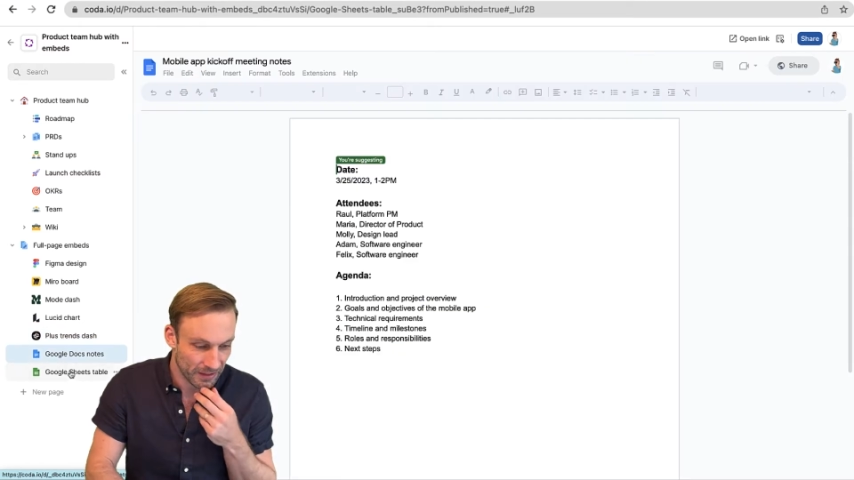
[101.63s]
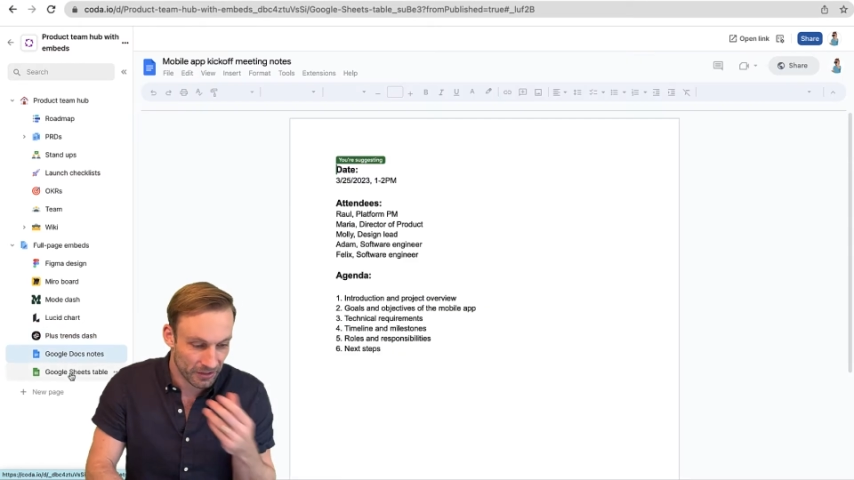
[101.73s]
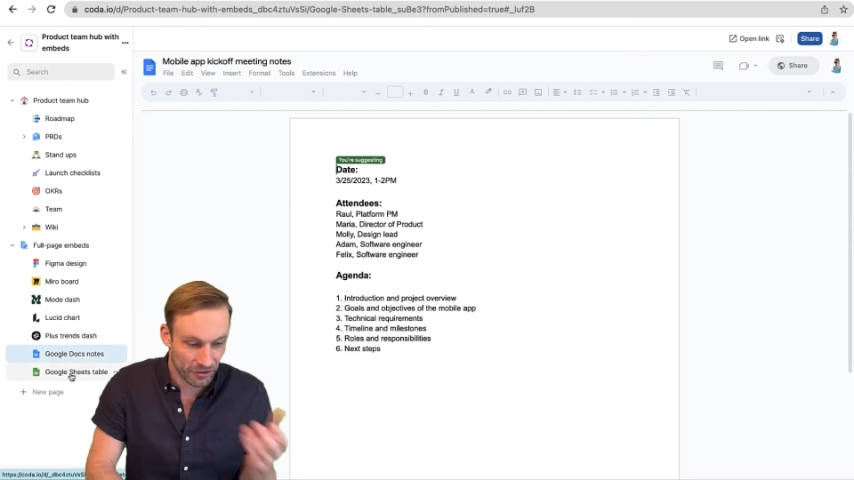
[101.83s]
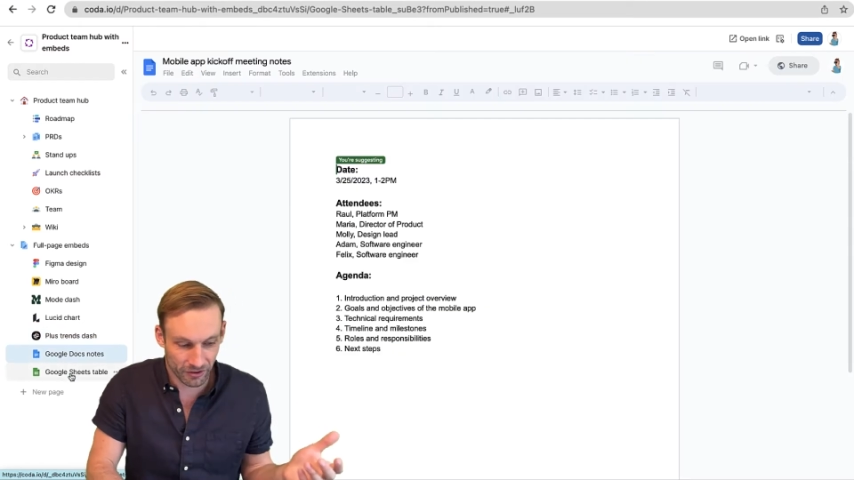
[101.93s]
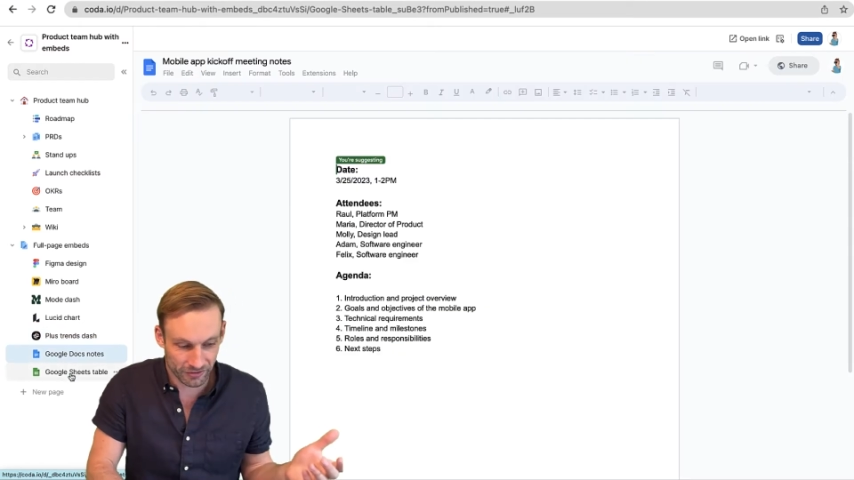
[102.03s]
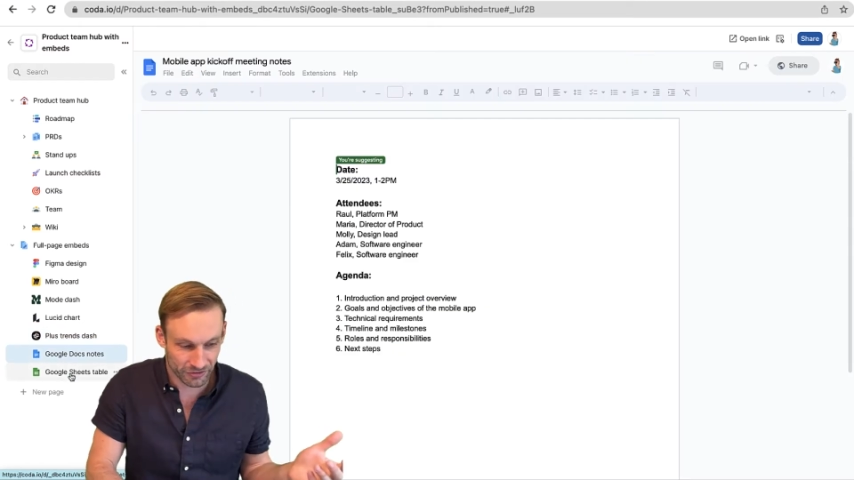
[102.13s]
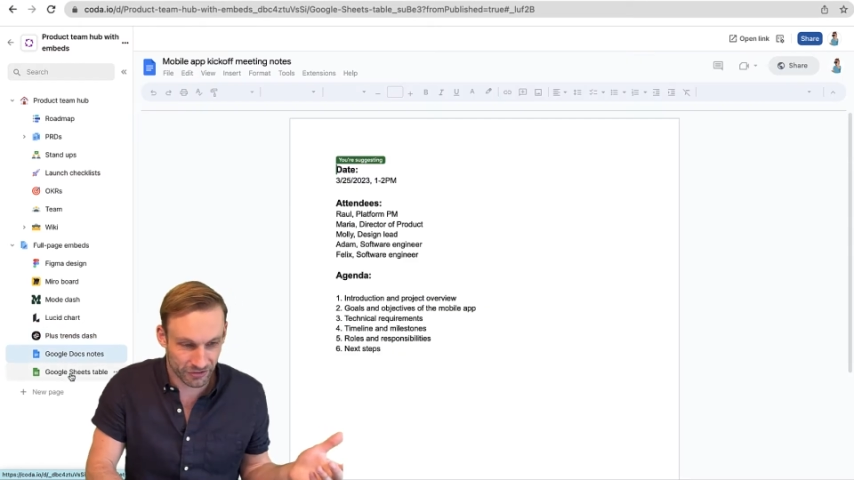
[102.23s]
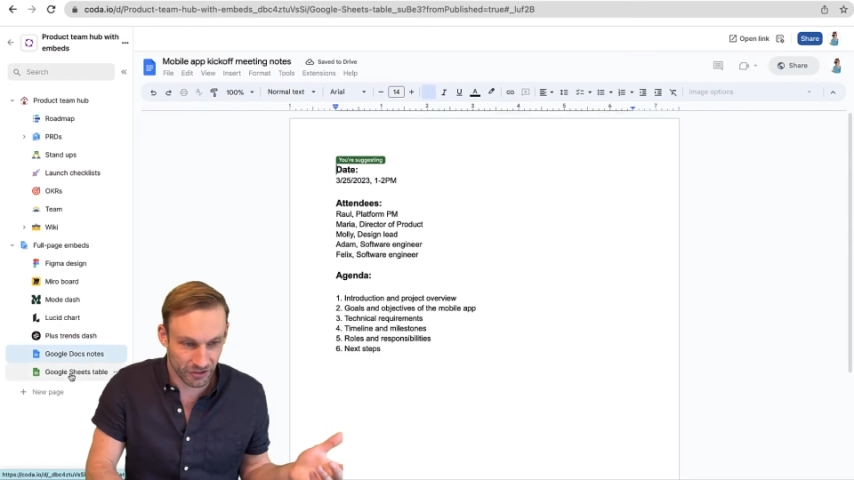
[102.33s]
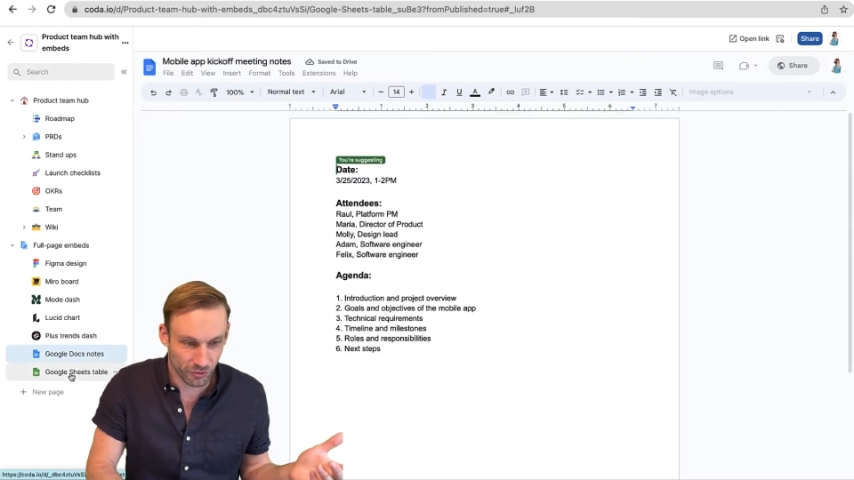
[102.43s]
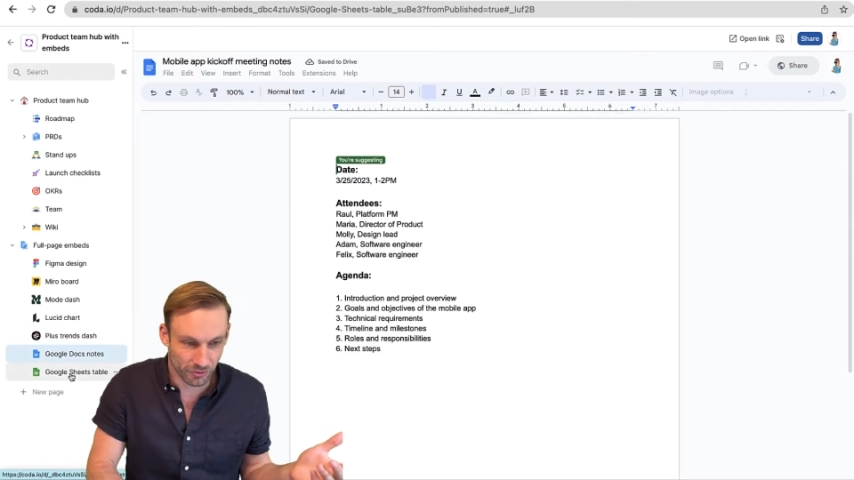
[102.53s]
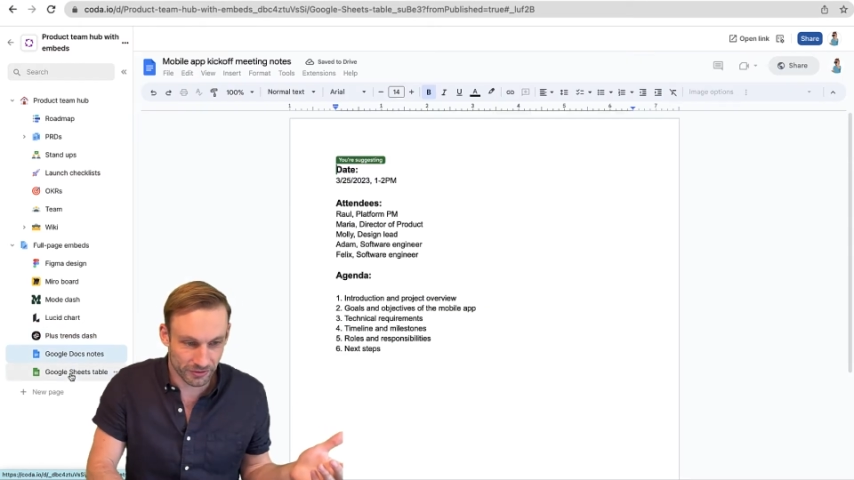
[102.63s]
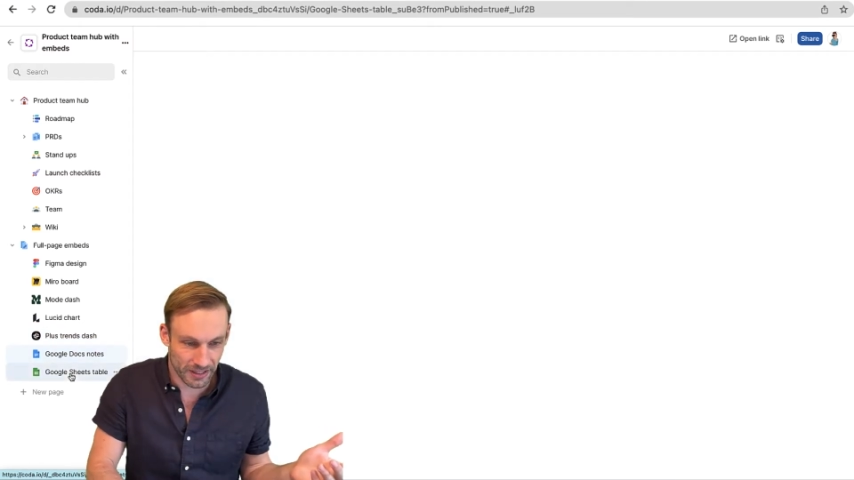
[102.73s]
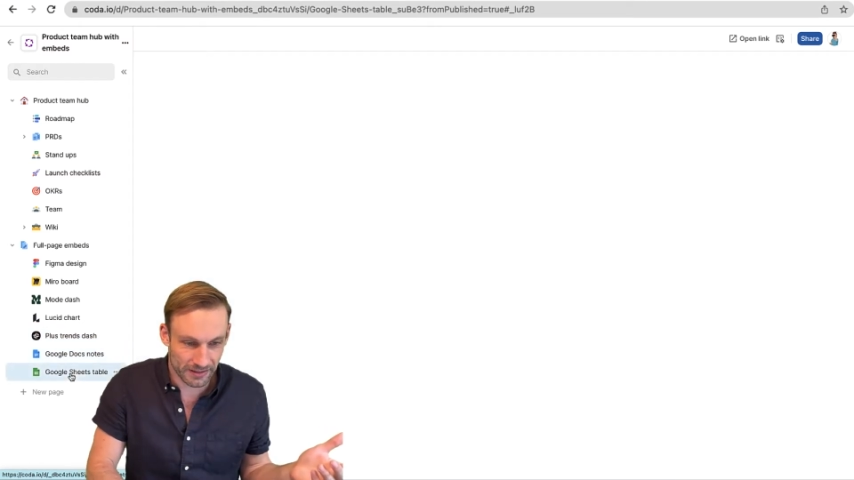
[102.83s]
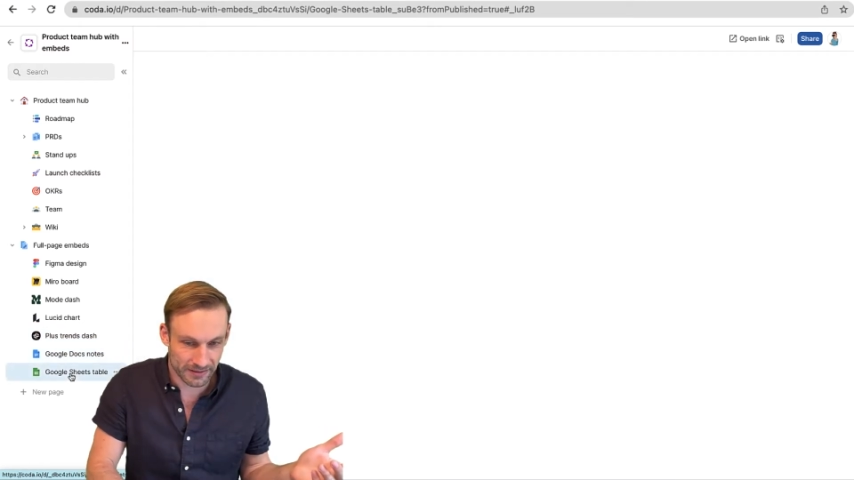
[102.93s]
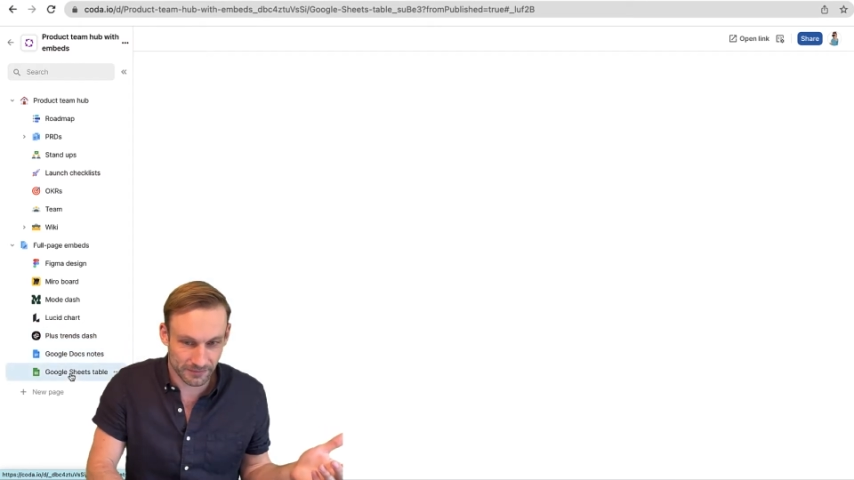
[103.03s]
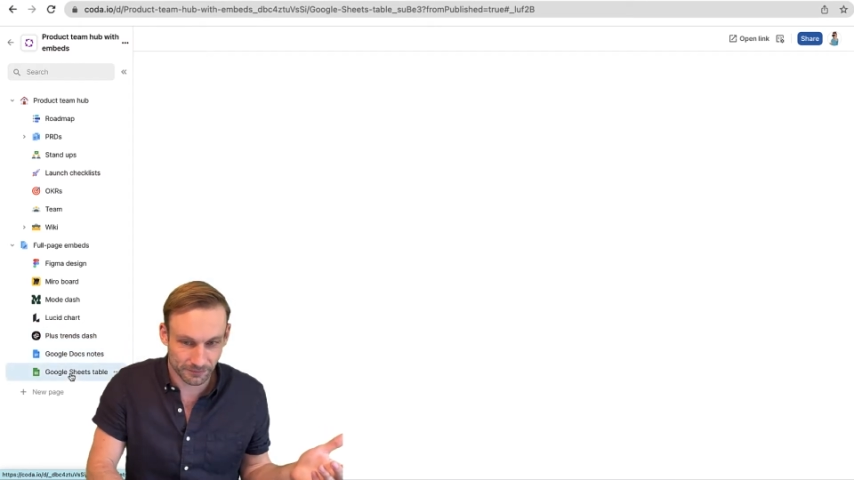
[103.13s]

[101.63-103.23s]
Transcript: You can also see Google Docs